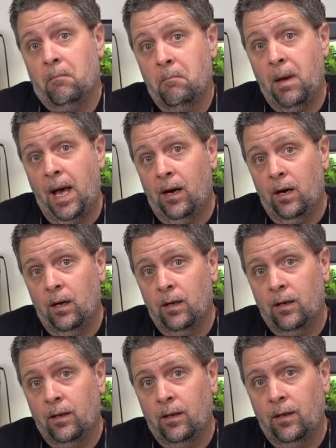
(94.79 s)
Better?
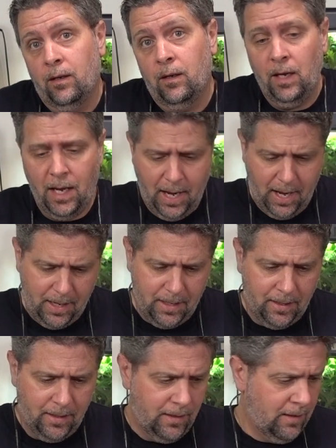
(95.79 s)

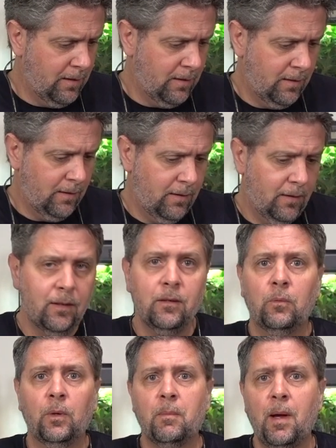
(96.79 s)
Hey,
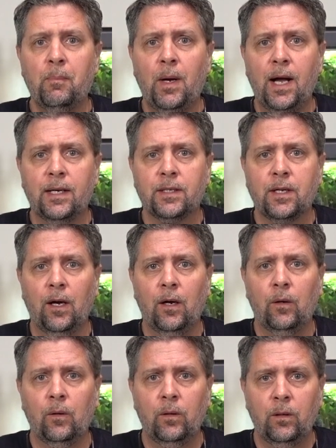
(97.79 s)
where'd my box go?